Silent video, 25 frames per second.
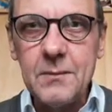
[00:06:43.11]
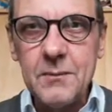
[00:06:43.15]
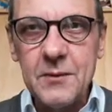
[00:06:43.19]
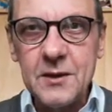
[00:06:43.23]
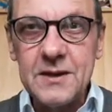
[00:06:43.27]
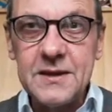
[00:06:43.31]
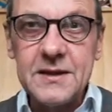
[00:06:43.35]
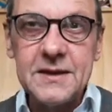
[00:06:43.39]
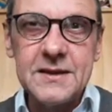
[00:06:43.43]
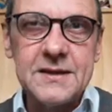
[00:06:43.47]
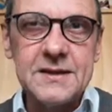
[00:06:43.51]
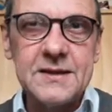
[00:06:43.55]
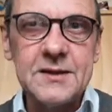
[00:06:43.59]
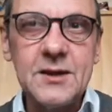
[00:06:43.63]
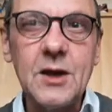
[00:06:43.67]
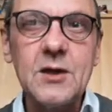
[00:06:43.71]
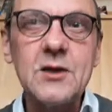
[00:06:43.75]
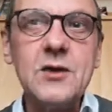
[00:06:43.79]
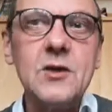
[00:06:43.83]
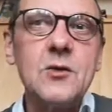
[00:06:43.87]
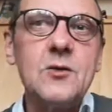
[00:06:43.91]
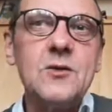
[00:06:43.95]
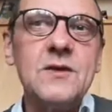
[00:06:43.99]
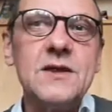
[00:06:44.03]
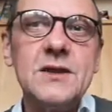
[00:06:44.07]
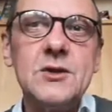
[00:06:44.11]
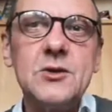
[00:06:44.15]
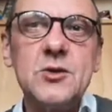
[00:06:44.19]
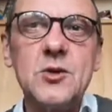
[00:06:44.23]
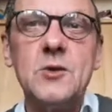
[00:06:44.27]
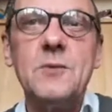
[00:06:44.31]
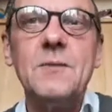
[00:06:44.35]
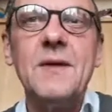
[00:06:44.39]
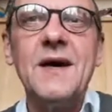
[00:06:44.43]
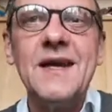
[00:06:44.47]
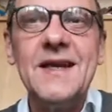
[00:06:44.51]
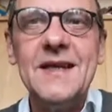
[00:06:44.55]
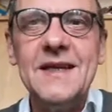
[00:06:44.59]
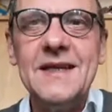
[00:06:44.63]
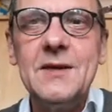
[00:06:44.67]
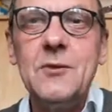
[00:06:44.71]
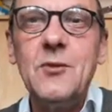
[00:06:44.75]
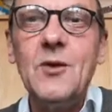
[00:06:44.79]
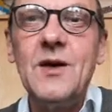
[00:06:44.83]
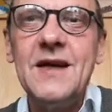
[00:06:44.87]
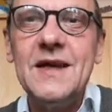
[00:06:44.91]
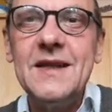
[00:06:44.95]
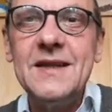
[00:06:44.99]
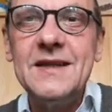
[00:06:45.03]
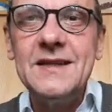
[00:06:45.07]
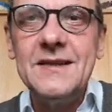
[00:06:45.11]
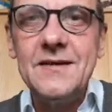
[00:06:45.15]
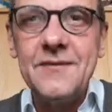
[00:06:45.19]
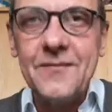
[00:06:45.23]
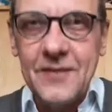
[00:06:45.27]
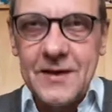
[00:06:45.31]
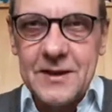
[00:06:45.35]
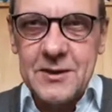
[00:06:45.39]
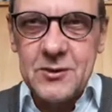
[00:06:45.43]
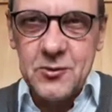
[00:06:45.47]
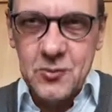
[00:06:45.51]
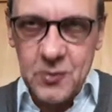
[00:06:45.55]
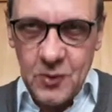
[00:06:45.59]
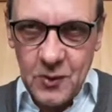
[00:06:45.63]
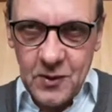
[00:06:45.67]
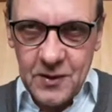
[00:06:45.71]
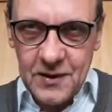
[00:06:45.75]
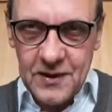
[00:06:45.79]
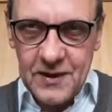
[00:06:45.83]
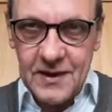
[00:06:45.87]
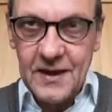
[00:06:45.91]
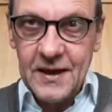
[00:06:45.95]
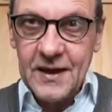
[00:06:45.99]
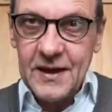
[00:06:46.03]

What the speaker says: but it is not conditioned by any one individual.